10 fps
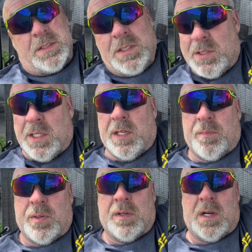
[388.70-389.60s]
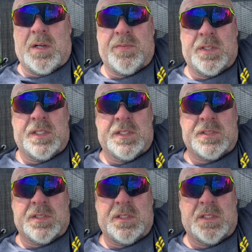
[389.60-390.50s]
easy to get put off in
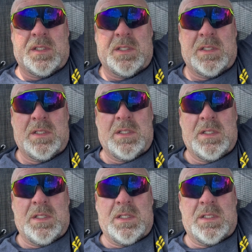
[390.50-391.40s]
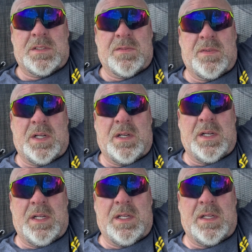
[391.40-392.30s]
this. It's a
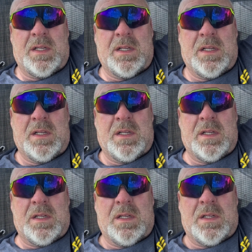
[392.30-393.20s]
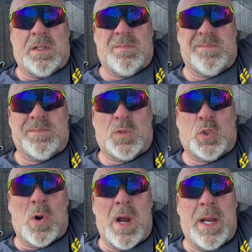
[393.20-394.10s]
very
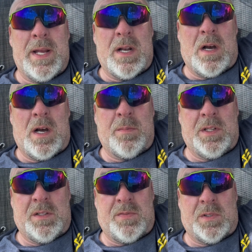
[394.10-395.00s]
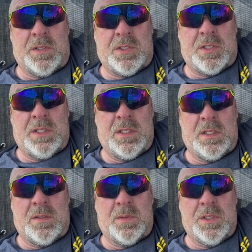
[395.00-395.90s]
trying hobby at first.
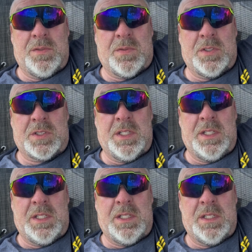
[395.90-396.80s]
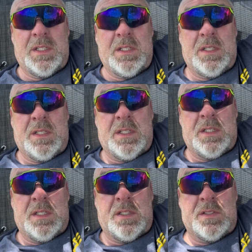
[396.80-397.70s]
When you first get in it,
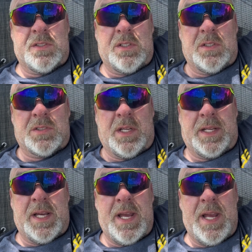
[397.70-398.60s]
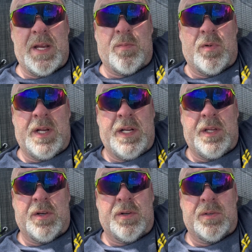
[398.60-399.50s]
there's like a ham
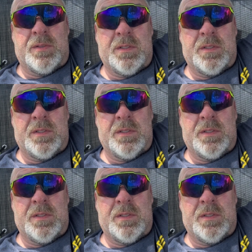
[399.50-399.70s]
radio